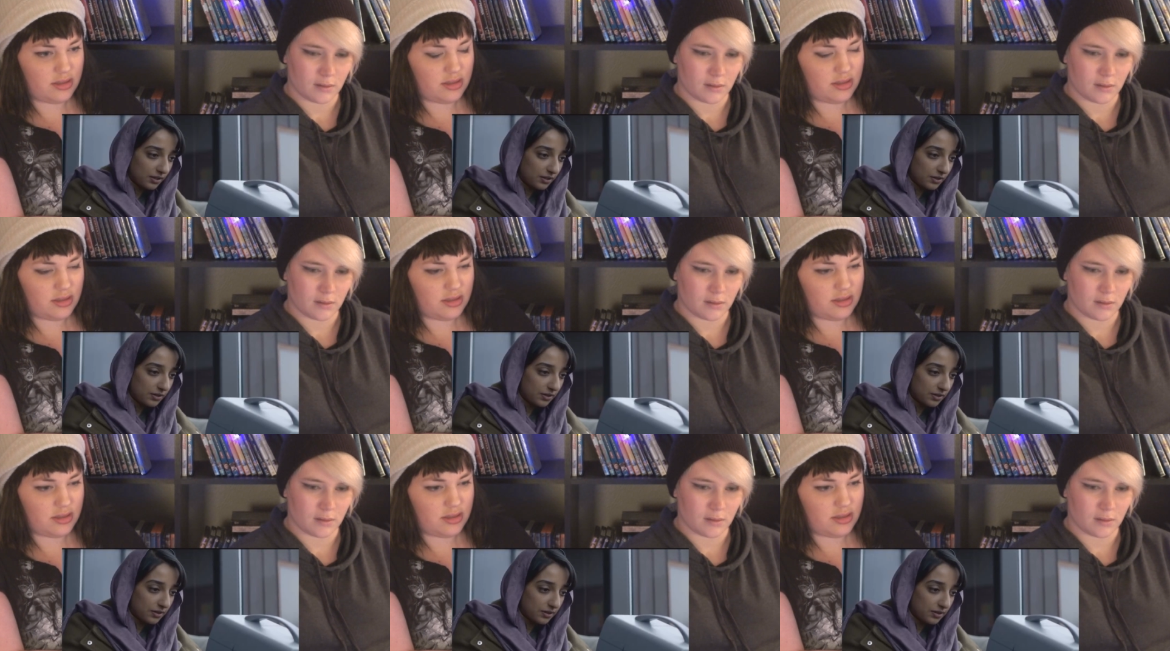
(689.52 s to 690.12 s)

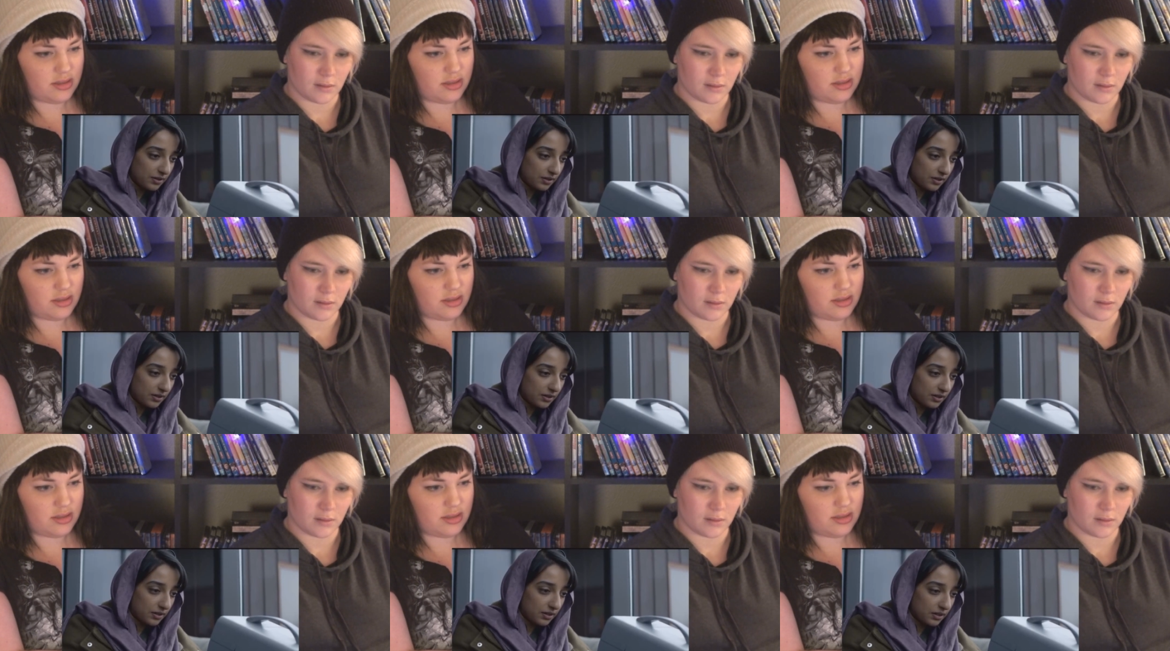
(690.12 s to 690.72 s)

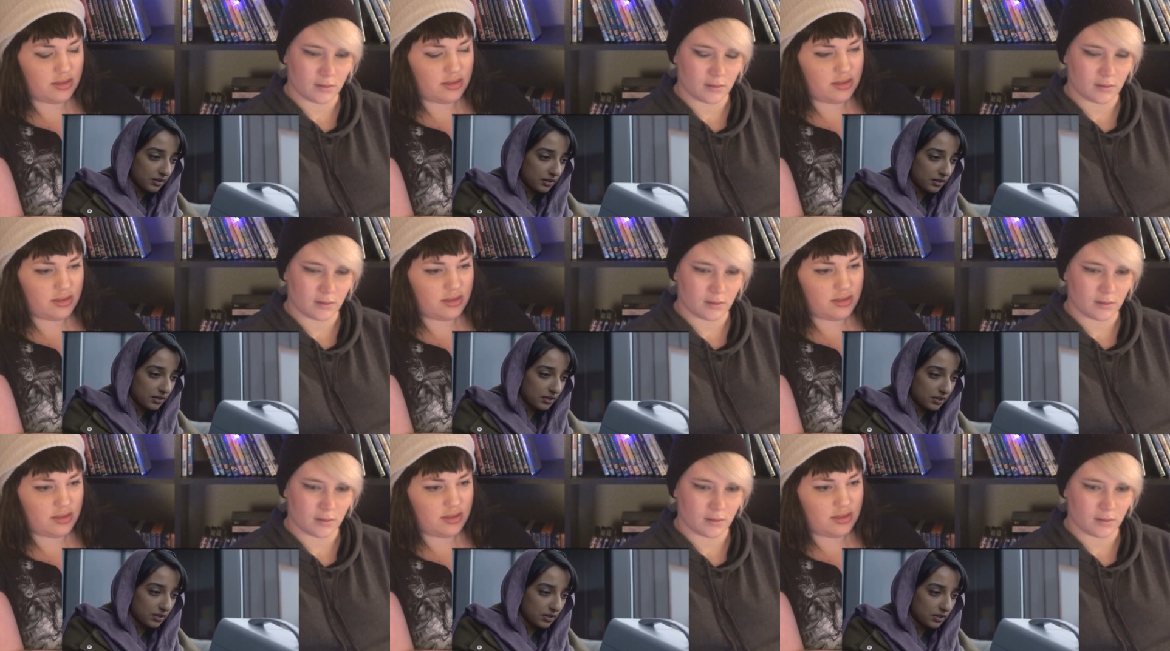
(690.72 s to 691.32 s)

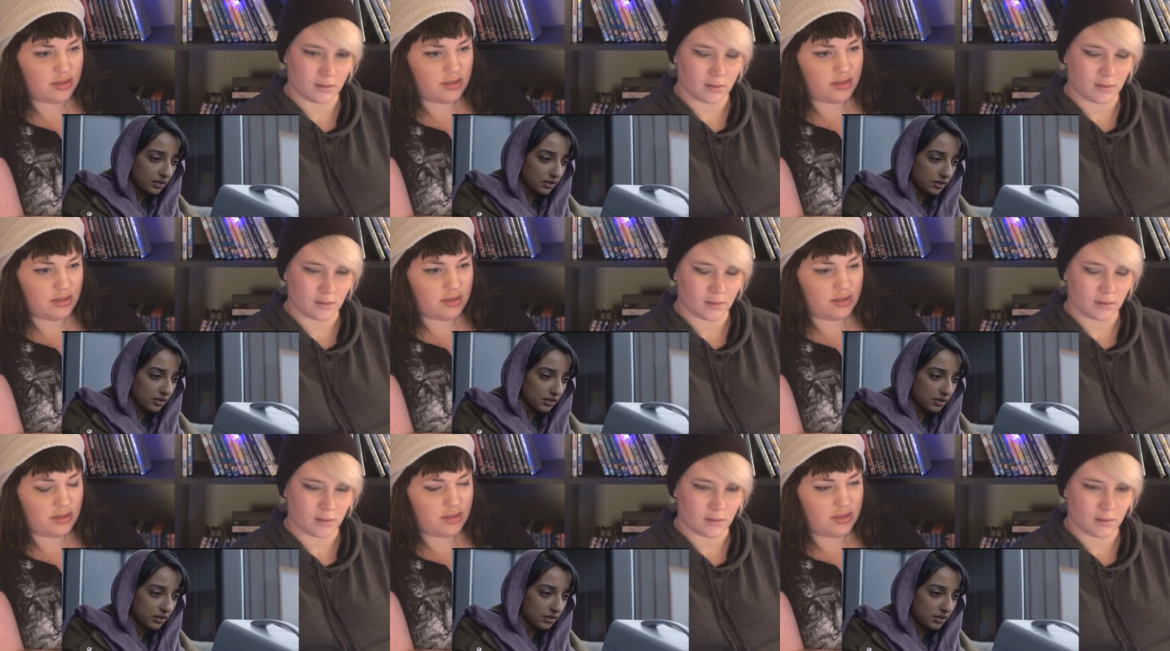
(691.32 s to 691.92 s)

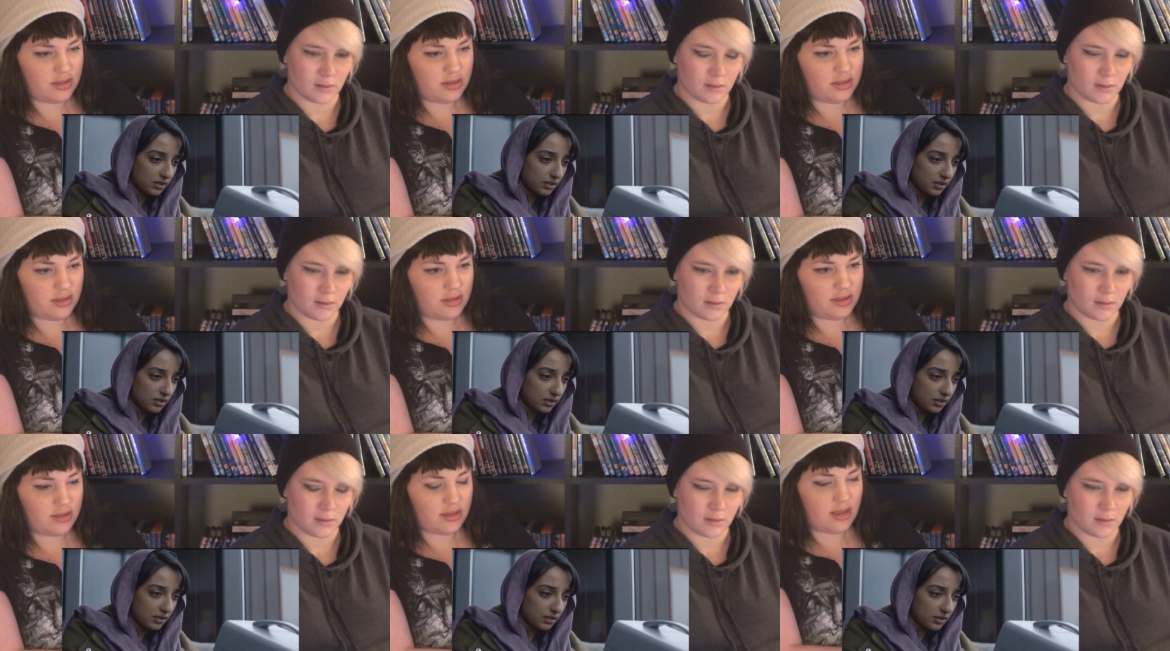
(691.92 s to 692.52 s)

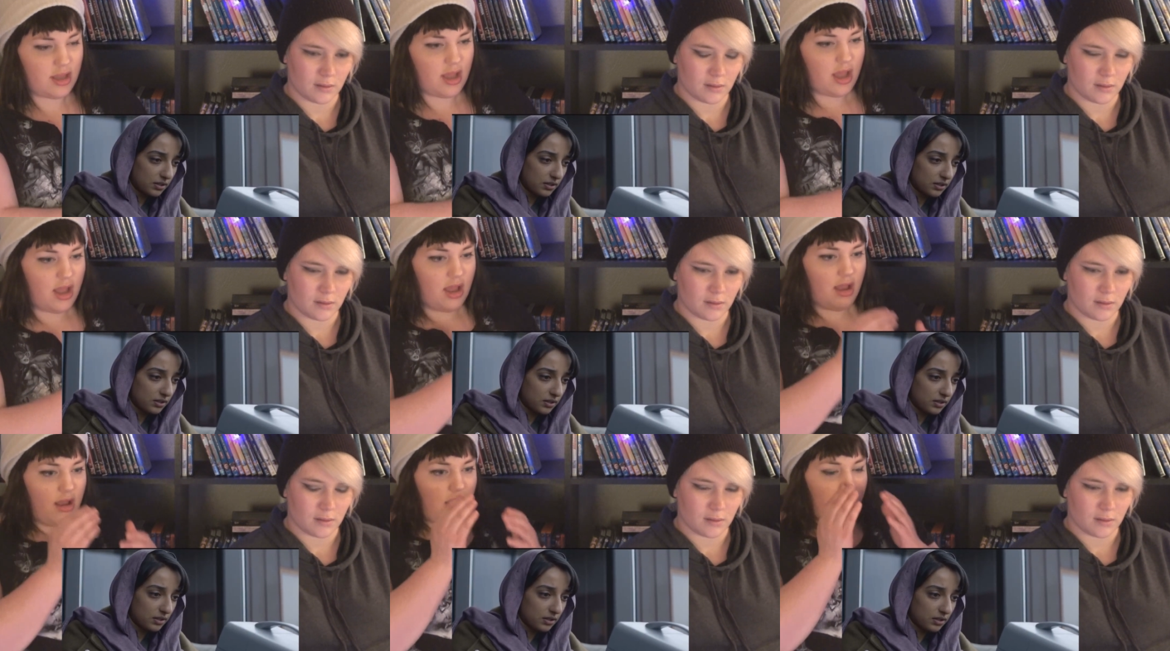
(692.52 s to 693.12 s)

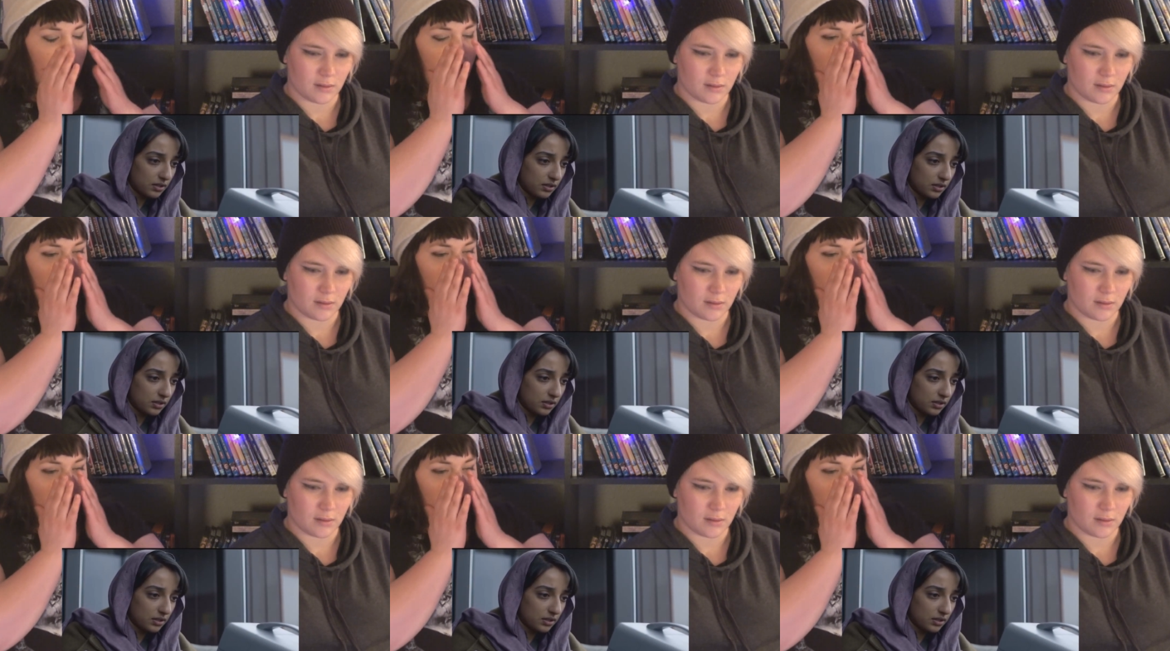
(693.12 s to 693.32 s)
No one is speaking in this clip.